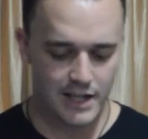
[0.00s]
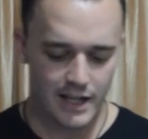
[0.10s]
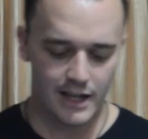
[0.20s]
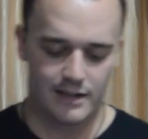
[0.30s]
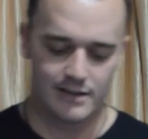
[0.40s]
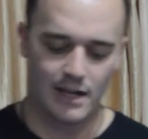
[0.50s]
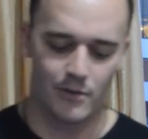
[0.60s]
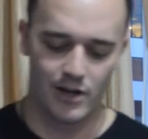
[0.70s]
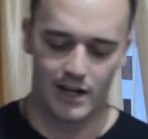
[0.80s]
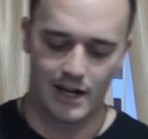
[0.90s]
See, in
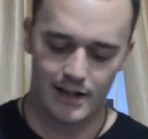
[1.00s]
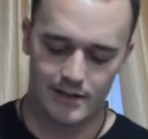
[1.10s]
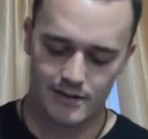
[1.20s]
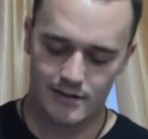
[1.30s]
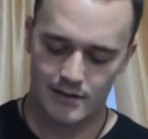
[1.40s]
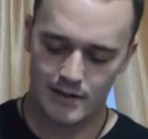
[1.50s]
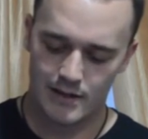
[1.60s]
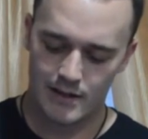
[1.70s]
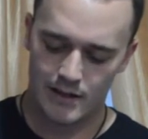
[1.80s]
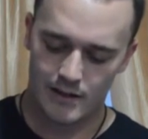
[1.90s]
summary, guys,
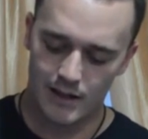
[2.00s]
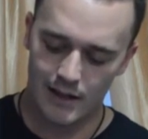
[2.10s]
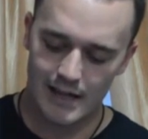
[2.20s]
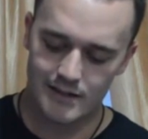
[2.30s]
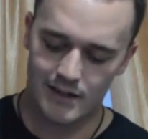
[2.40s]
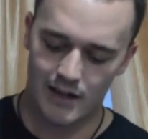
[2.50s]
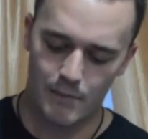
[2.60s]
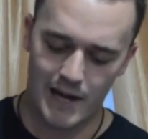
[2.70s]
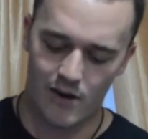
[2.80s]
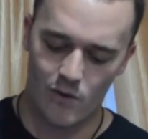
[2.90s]
the lesson
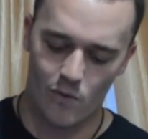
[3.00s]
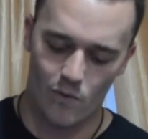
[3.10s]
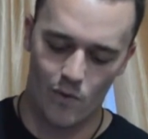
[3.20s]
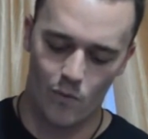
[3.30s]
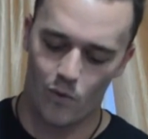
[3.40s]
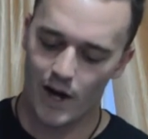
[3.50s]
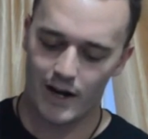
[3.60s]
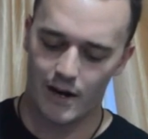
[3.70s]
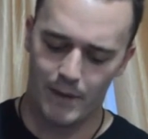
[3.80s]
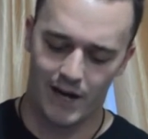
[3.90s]
about
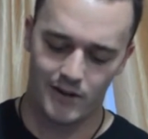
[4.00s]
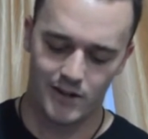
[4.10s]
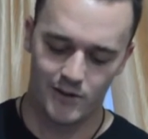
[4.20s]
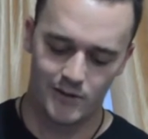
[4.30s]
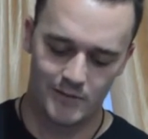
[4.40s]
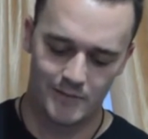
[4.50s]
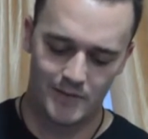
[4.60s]
what about you,